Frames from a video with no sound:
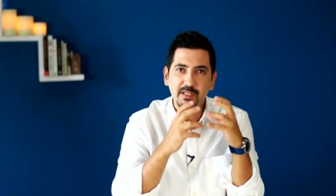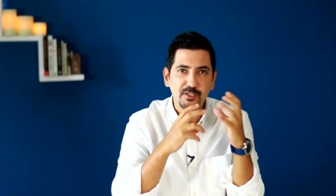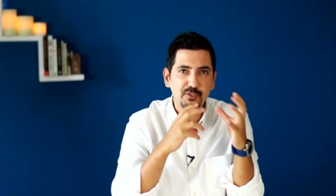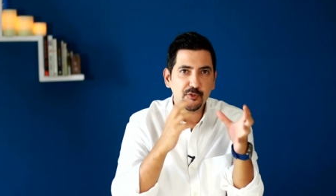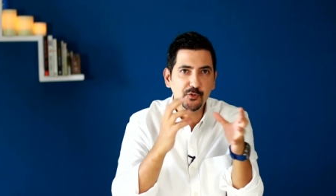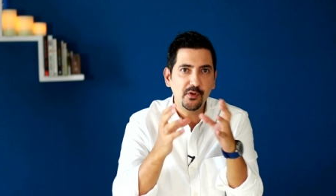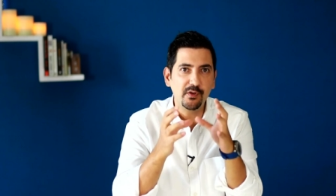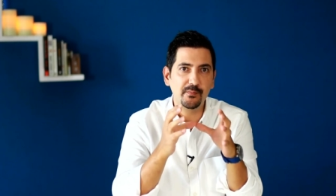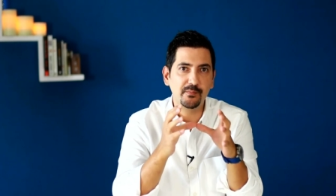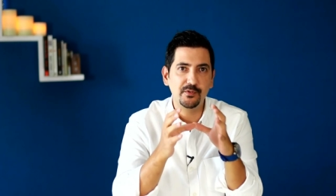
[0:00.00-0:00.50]

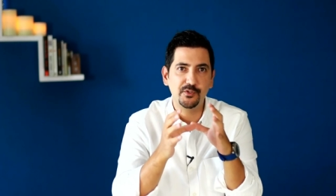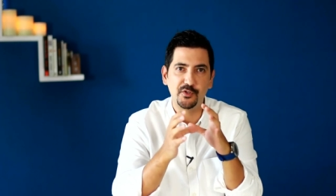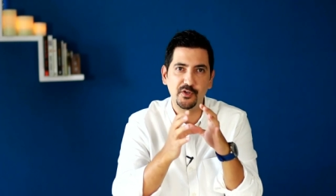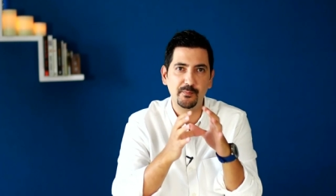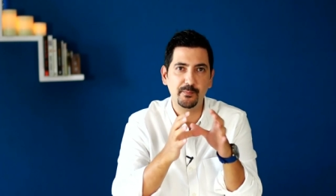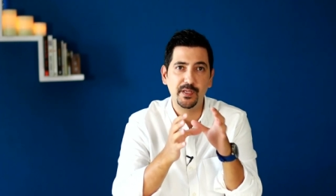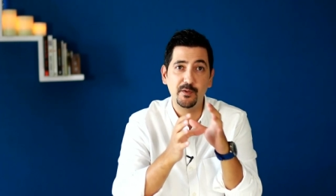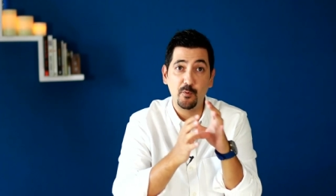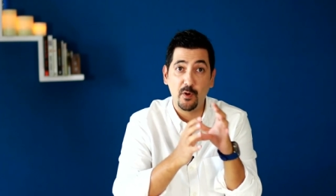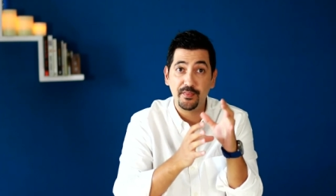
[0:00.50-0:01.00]
shouldn't,
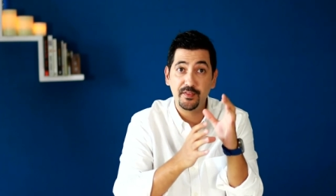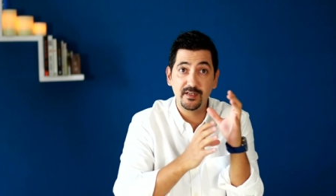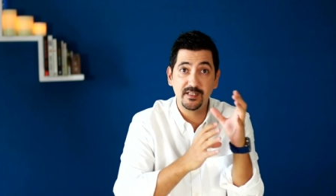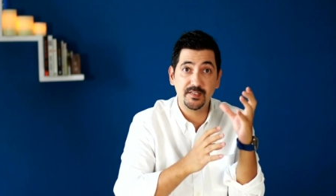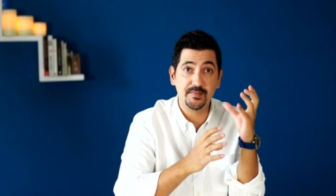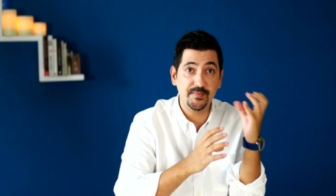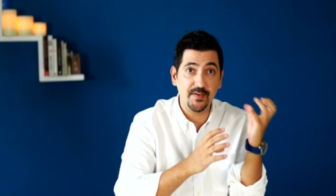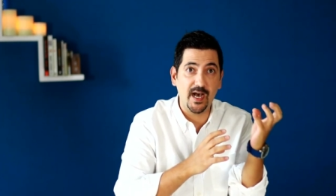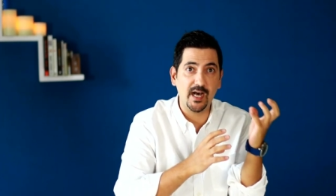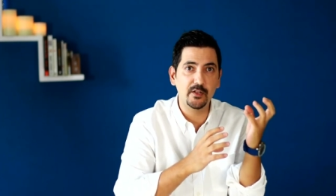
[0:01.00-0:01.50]
shouldn't be whether
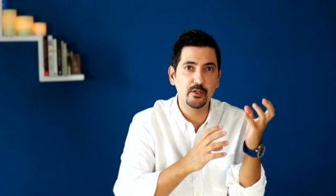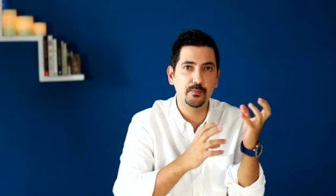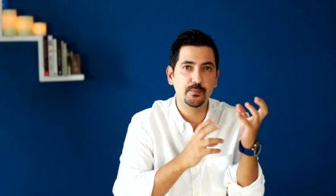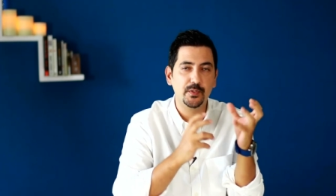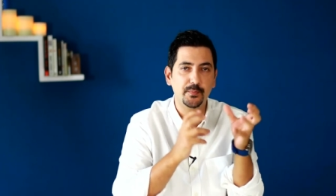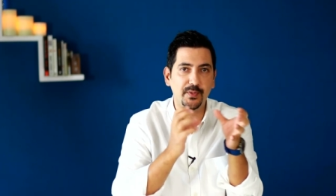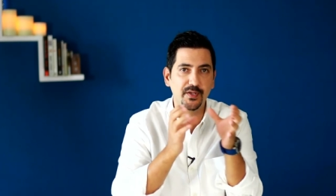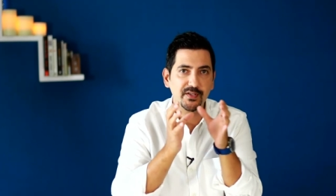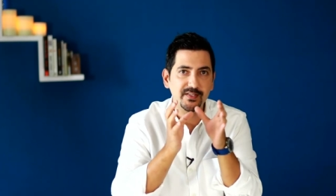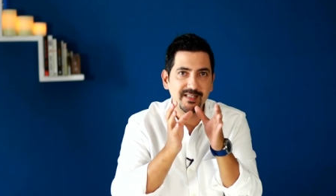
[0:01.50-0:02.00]
it's
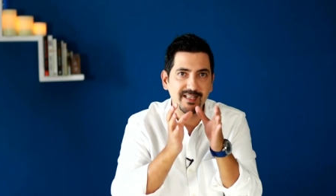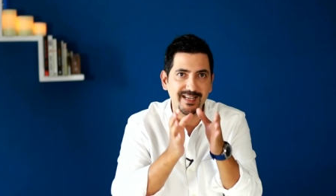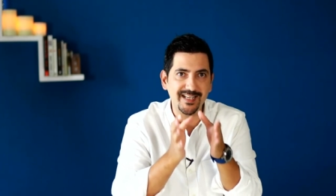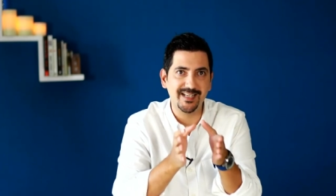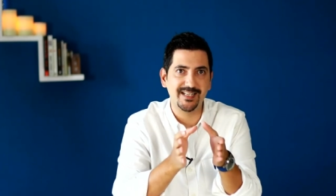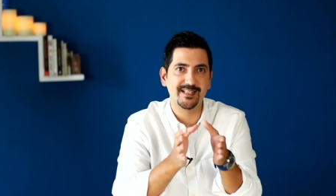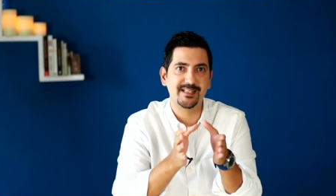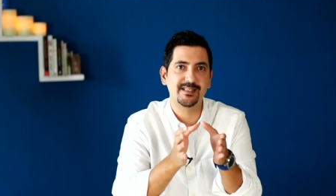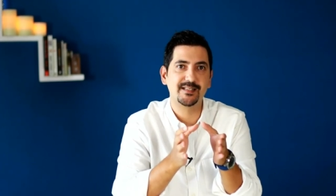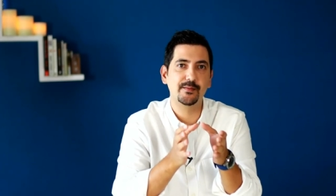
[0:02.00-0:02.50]
valuable, because it
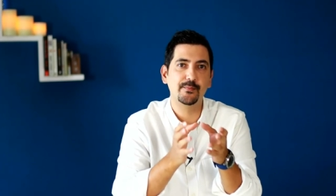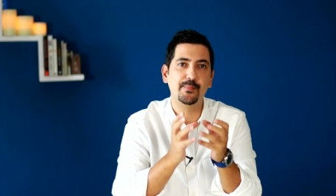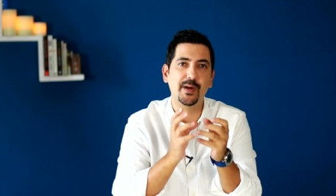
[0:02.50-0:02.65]
is,